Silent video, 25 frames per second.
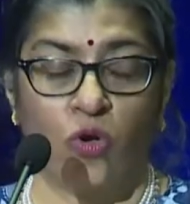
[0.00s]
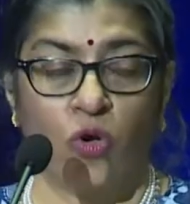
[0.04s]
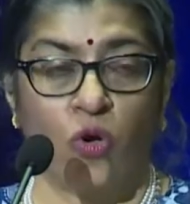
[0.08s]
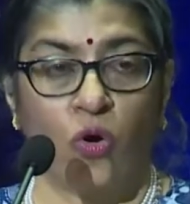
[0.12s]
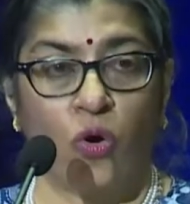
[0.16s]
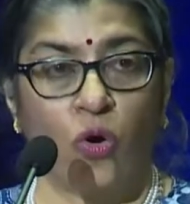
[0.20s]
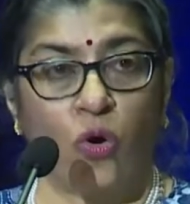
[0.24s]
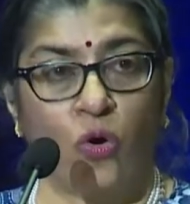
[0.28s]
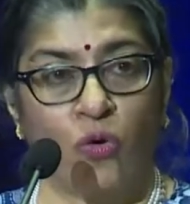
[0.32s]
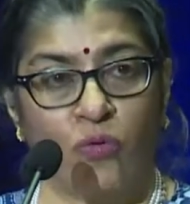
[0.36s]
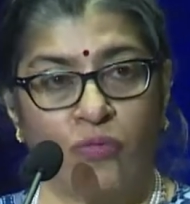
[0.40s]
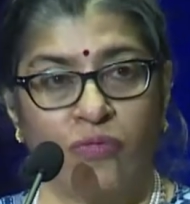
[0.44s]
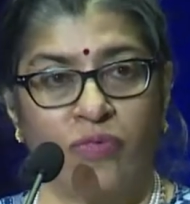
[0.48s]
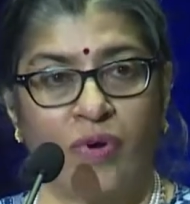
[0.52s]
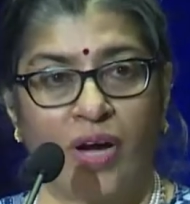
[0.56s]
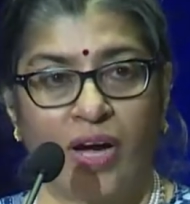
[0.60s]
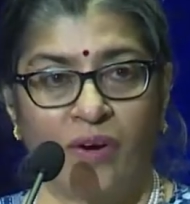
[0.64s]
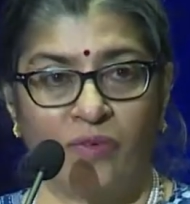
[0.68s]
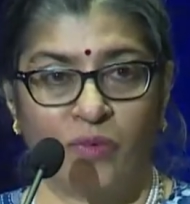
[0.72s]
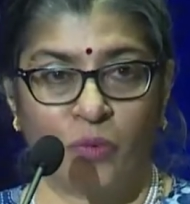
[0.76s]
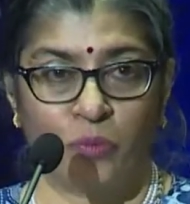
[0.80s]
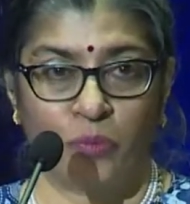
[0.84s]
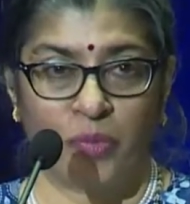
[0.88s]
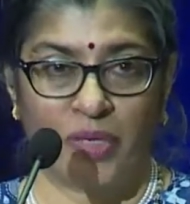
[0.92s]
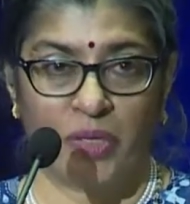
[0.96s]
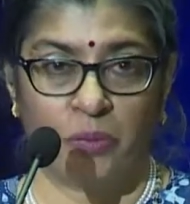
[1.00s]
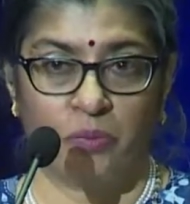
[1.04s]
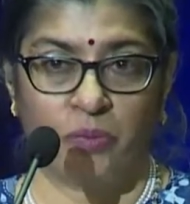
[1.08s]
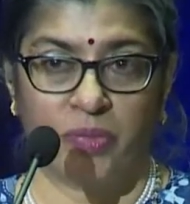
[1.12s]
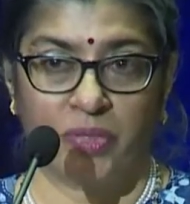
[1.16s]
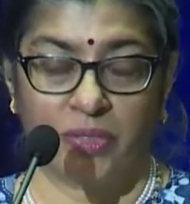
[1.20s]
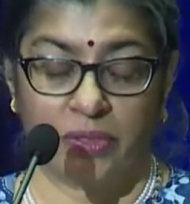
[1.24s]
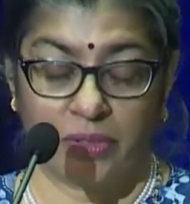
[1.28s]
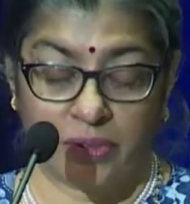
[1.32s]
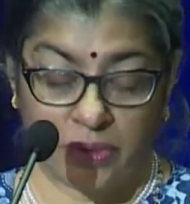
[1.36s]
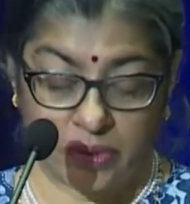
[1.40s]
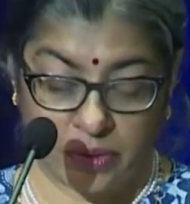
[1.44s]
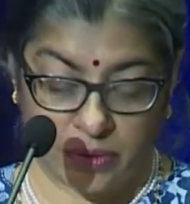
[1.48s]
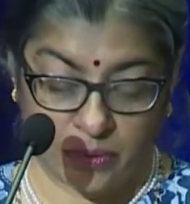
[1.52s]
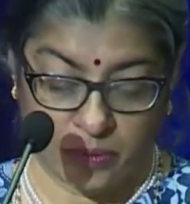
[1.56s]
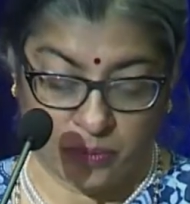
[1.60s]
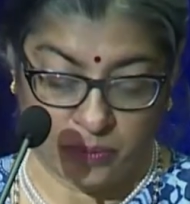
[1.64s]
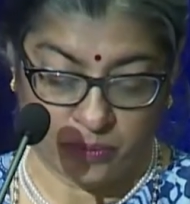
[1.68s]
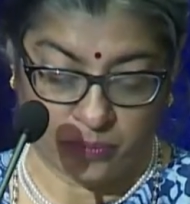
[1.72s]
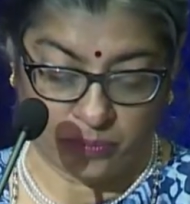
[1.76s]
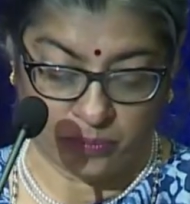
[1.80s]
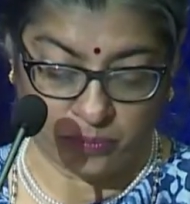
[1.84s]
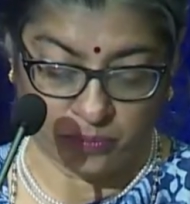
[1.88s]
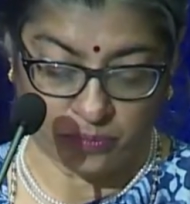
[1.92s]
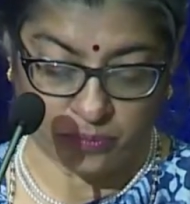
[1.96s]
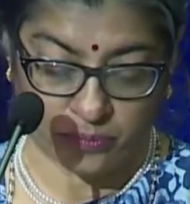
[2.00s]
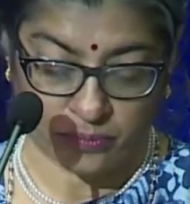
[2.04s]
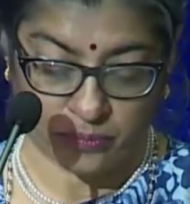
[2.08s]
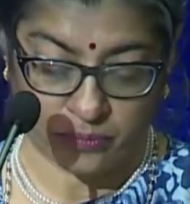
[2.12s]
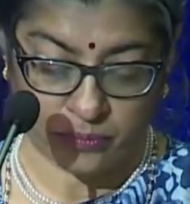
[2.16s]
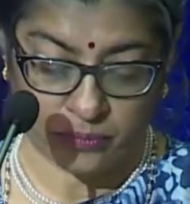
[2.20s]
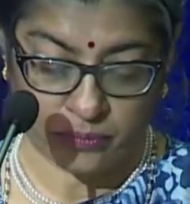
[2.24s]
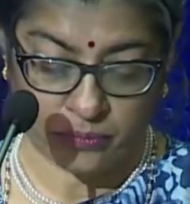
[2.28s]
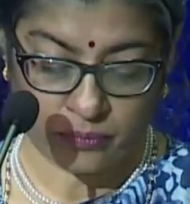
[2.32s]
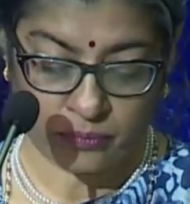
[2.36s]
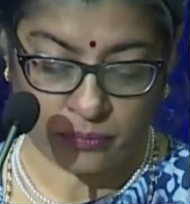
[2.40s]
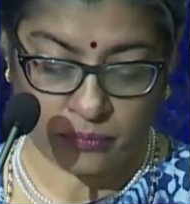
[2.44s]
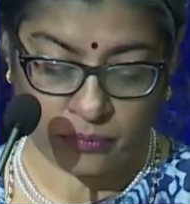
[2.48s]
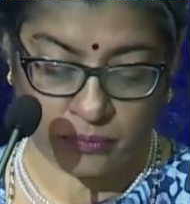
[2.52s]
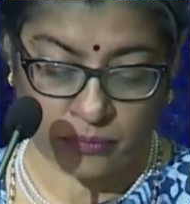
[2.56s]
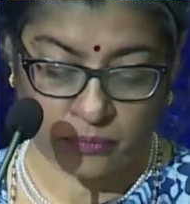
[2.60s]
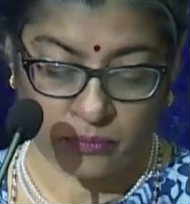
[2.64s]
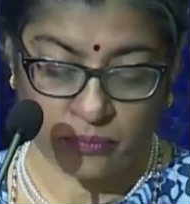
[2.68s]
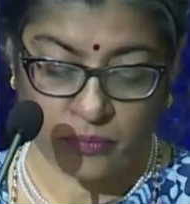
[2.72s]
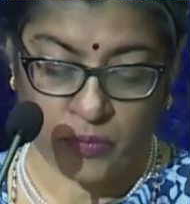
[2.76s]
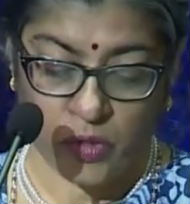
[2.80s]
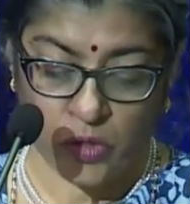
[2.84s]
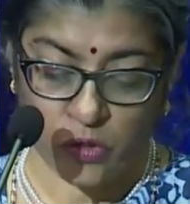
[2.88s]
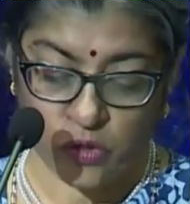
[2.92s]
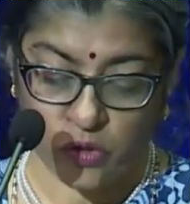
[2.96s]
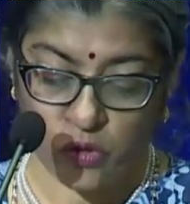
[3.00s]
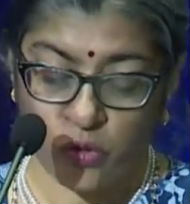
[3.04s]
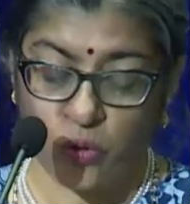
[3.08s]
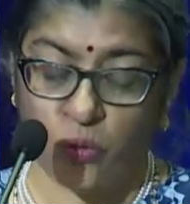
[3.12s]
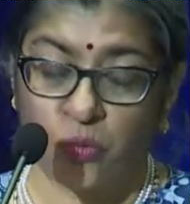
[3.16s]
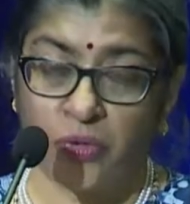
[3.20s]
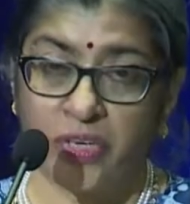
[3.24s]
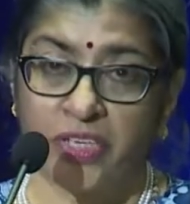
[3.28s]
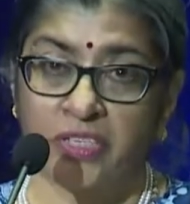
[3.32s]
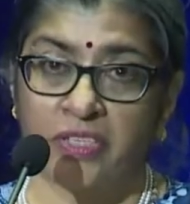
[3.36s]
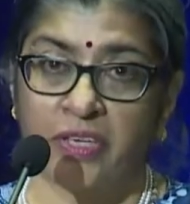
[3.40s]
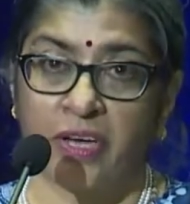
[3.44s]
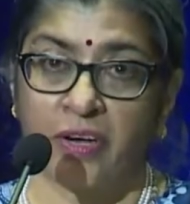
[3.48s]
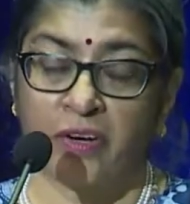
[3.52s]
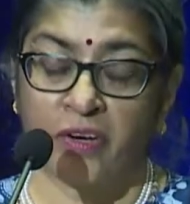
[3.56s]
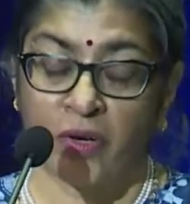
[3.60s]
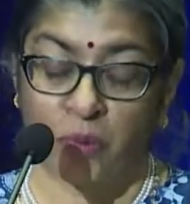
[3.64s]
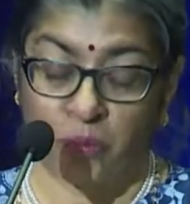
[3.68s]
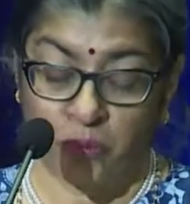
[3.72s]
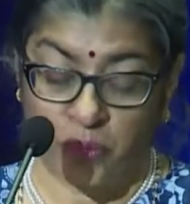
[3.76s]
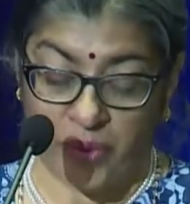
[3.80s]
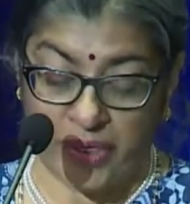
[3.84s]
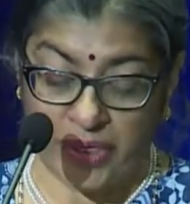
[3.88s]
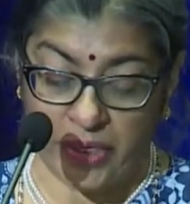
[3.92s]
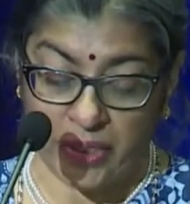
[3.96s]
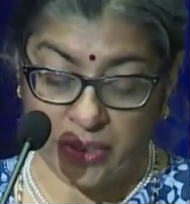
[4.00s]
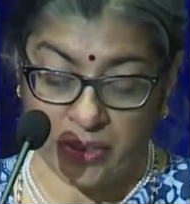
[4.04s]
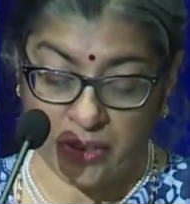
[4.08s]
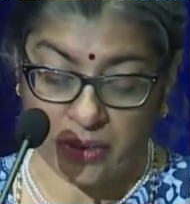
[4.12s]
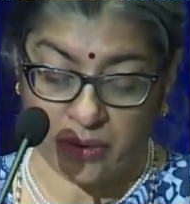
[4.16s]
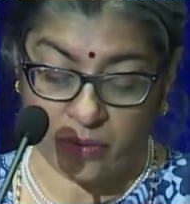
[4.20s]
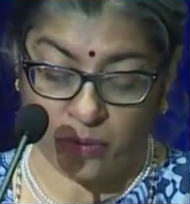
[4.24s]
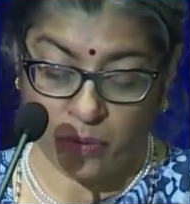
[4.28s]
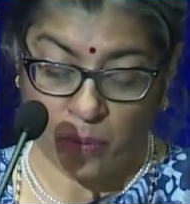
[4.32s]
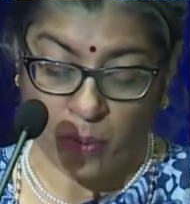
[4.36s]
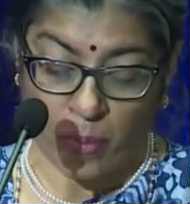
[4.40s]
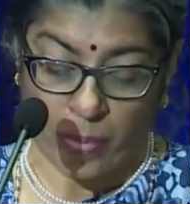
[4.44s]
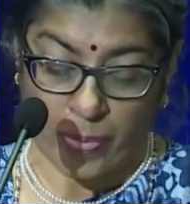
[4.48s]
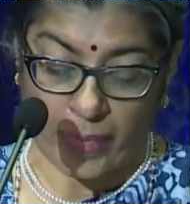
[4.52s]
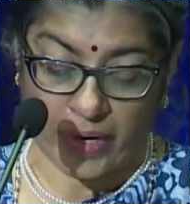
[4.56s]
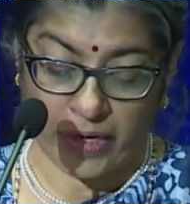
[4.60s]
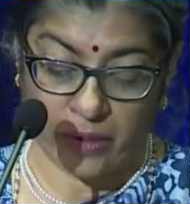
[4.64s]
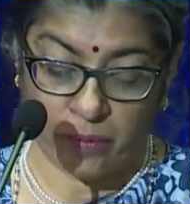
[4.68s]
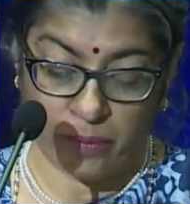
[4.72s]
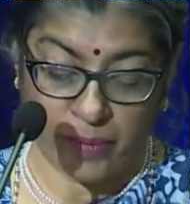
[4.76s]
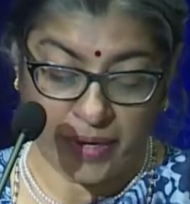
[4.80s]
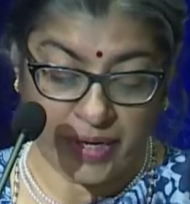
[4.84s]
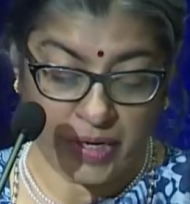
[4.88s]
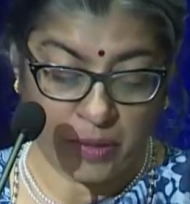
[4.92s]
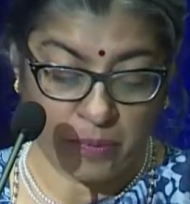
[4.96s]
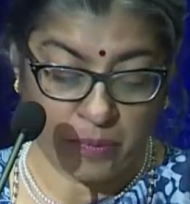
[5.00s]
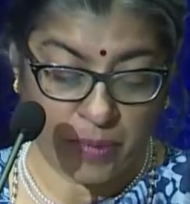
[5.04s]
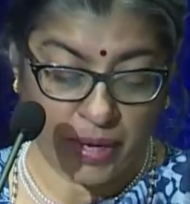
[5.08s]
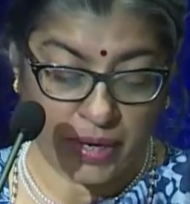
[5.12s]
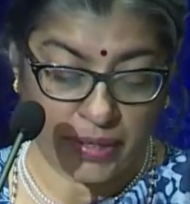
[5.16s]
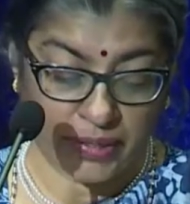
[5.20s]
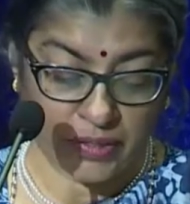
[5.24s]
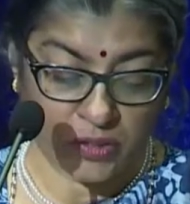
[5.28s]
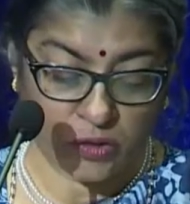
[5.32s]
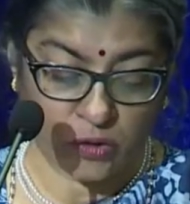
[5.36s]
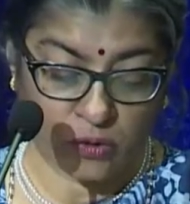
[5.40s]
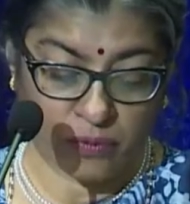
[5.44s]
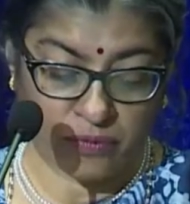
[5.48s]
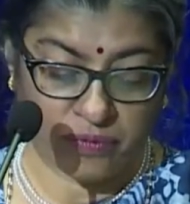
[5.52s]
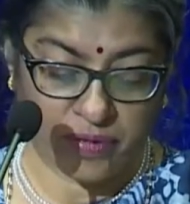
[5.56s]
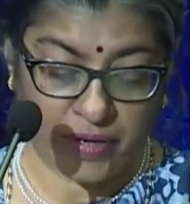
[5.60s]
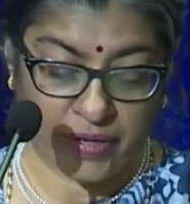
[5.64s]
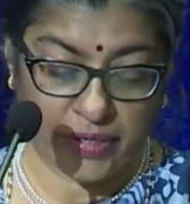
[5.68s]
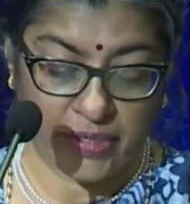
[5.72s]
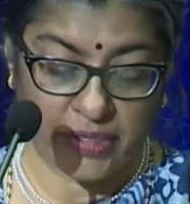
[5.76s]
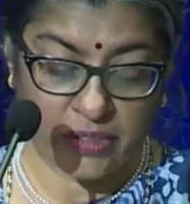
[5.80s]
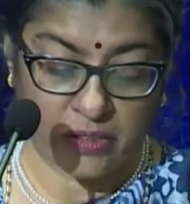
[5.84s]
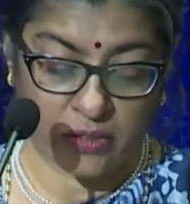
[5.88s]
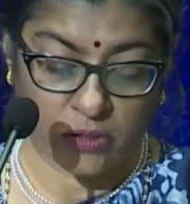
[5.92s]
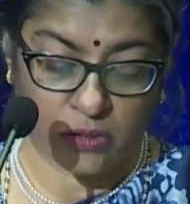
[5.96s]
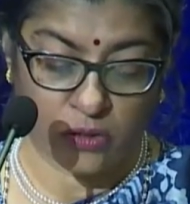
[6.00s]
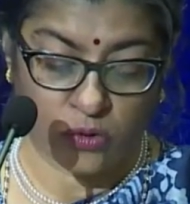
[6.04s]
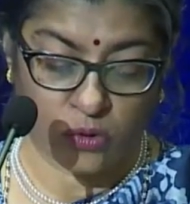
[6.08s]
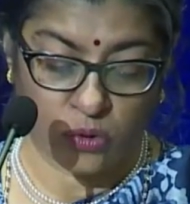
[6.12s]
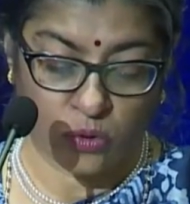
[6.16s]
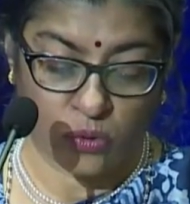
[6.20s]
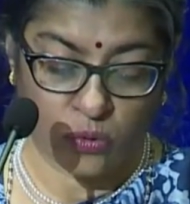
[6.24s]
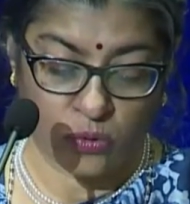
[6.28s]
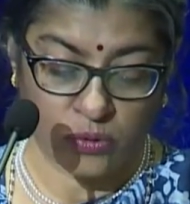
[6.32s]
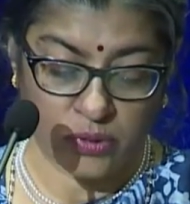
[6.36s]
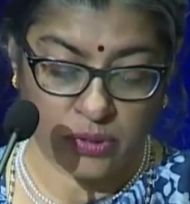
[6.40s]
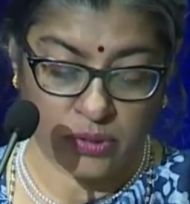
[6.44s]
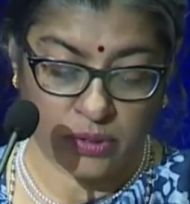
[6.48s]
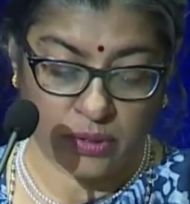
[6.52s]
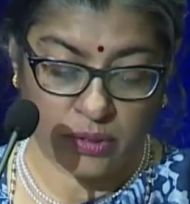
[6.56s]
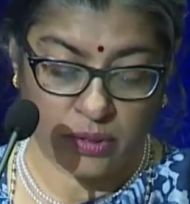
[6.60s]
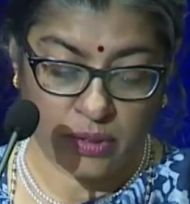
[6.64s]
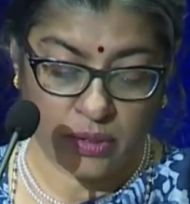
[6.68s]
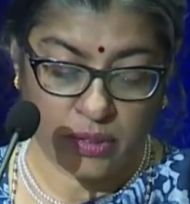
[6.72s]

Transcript: of our peoples. Stories are replete in many parts of our eastern coast,